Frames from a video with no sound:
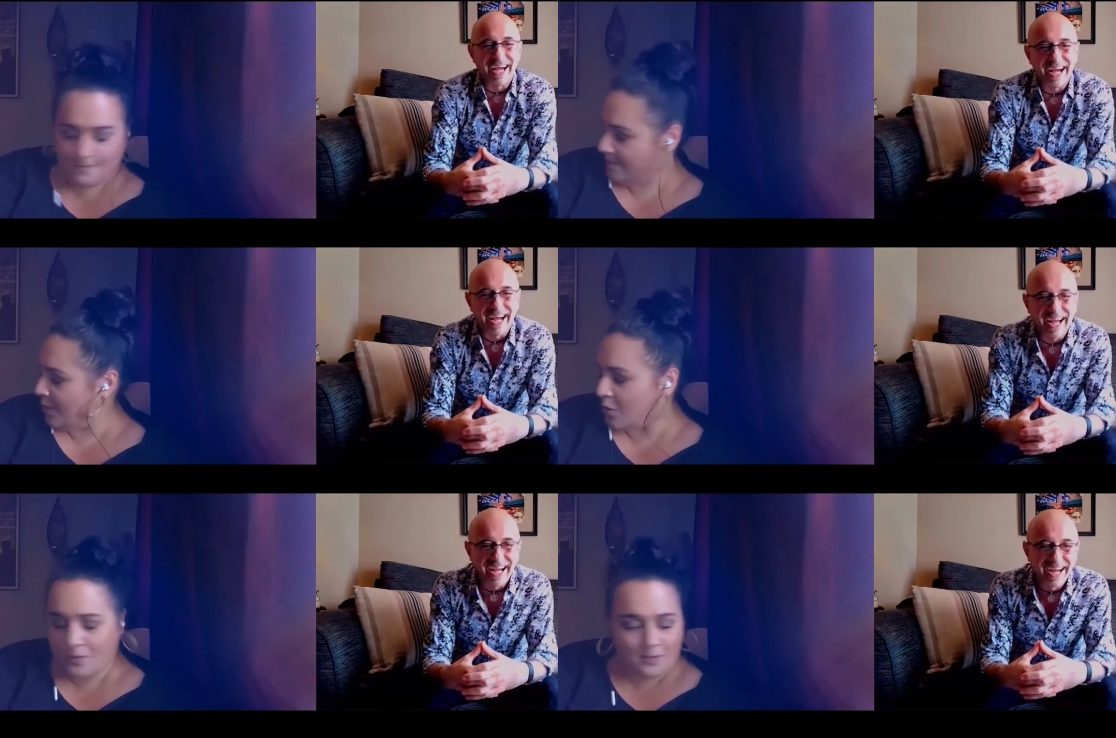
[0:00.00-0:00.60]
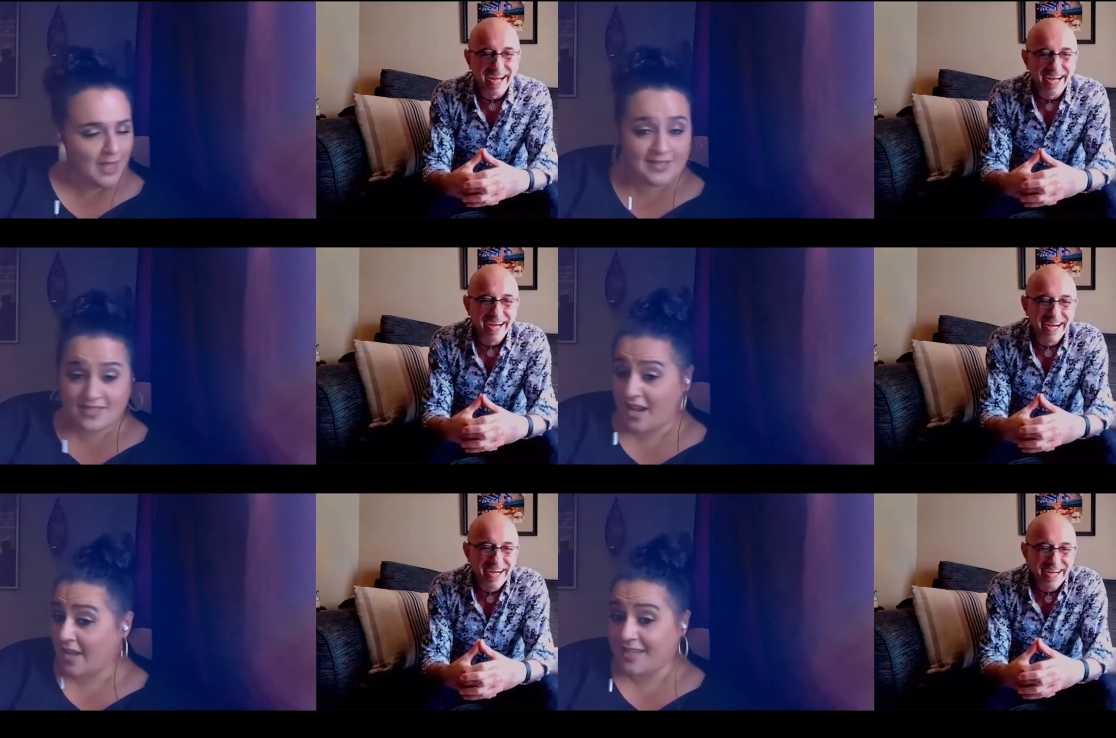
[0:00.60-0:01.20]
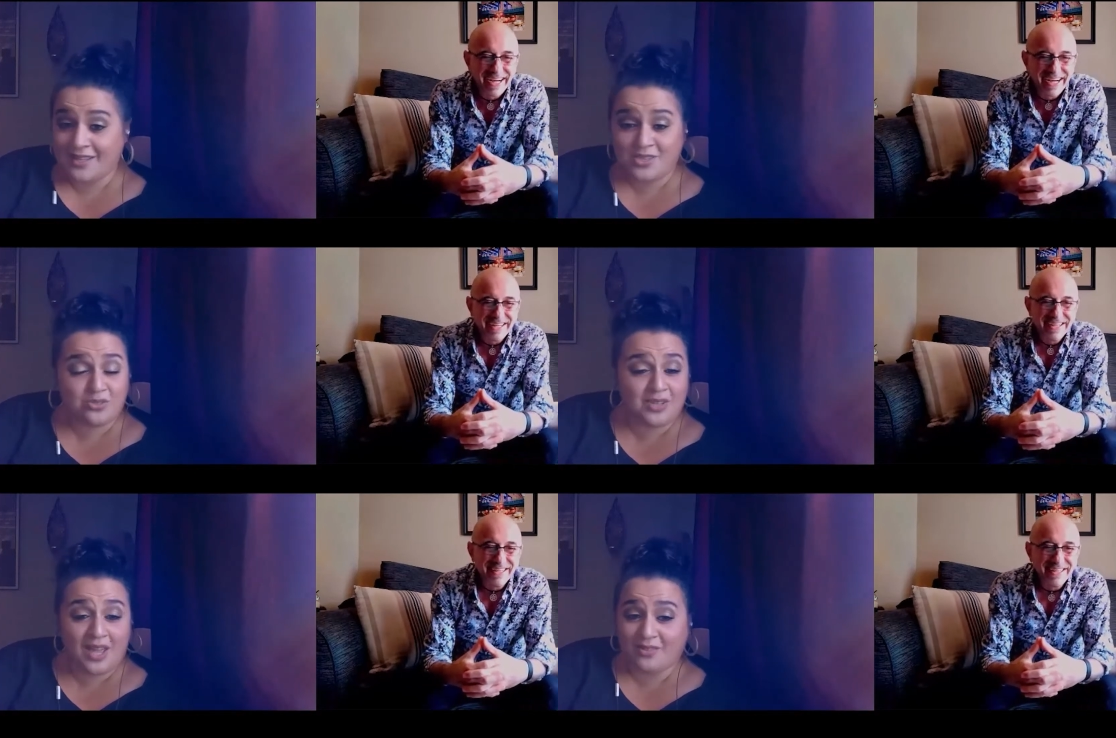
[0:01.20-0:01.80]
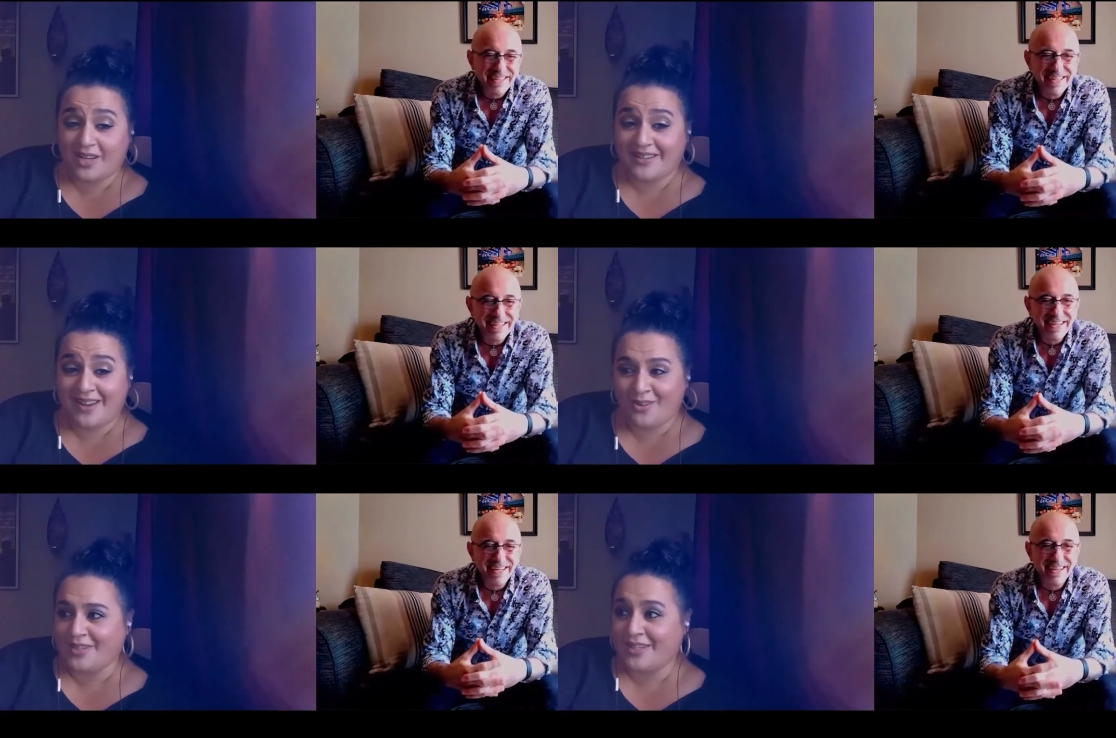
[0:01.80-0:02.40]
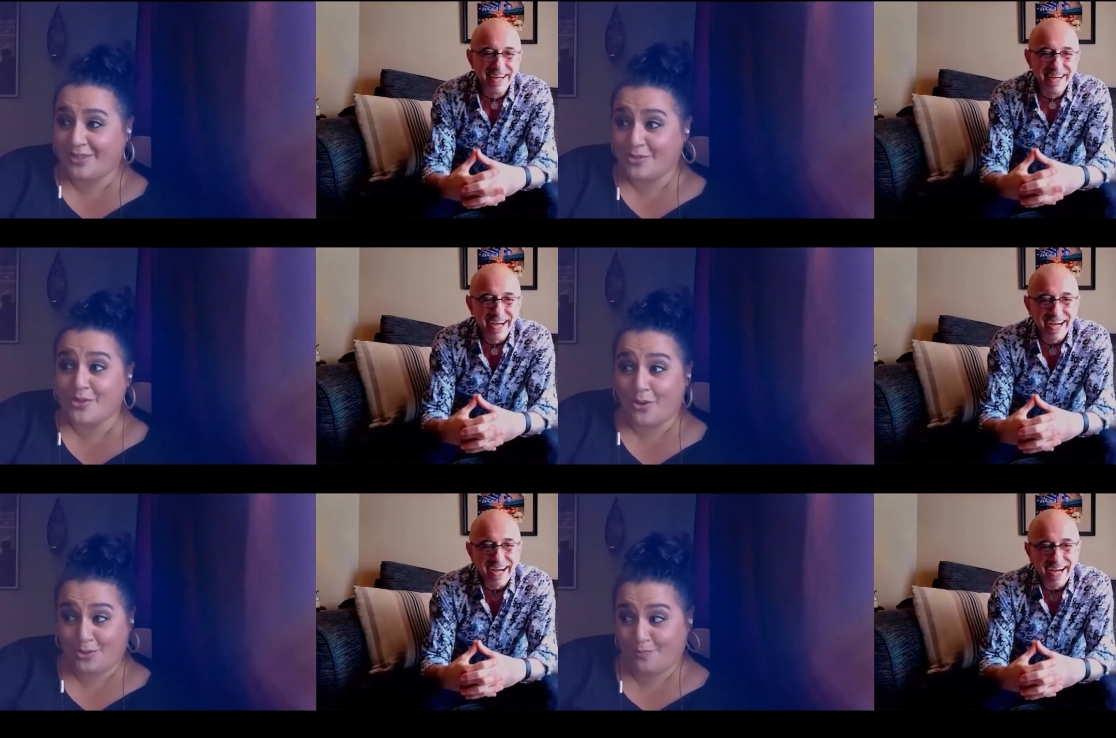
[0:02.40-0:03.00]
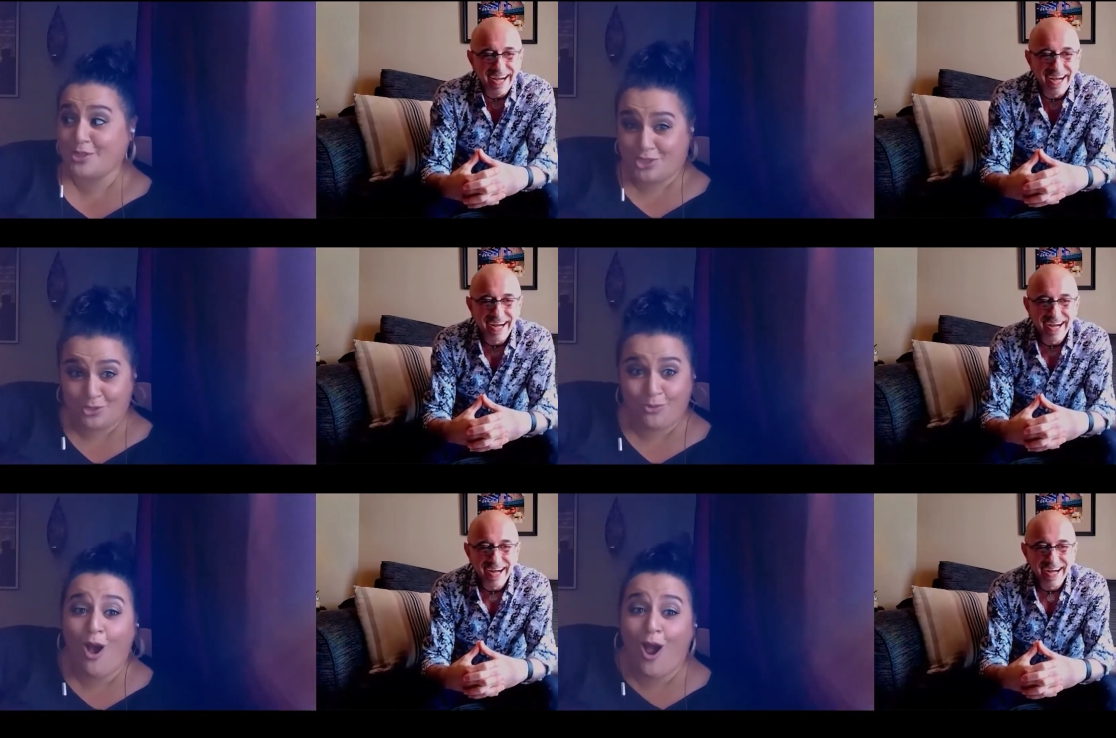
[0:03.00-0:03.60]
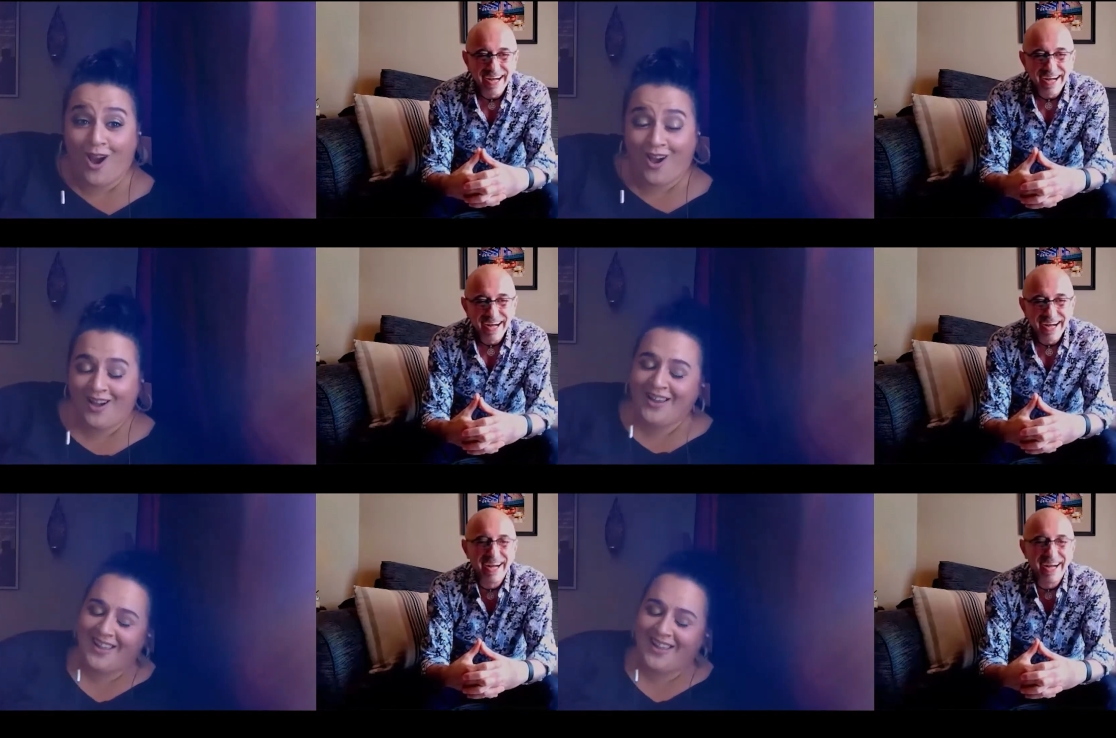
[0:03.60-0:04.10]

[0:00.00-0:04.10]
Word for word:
Speaker 1: no, I said, "I can't do that right now." And he goes, "Oh, but you are."